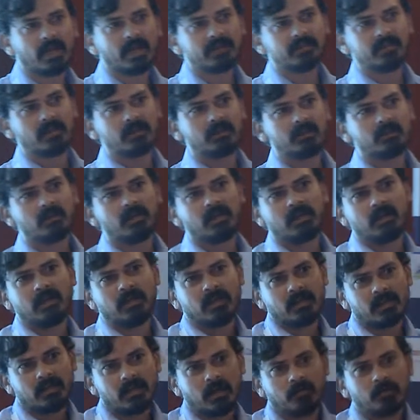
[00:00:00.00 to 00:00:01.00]
at the,
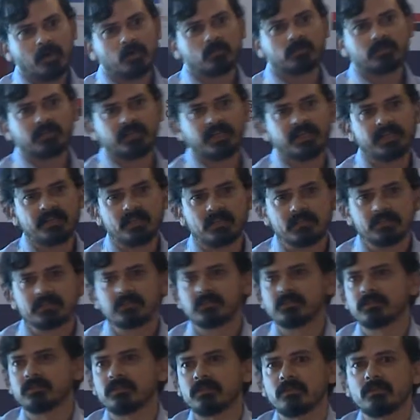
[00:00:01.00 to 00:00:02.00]
in about three
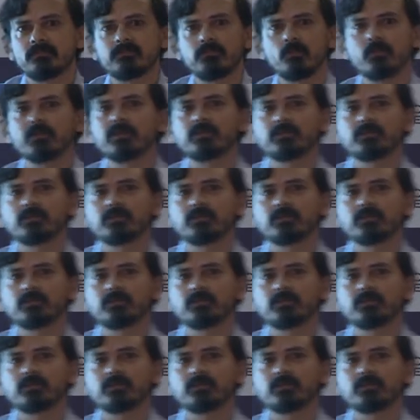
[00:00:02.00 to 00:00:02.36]
years, uh, four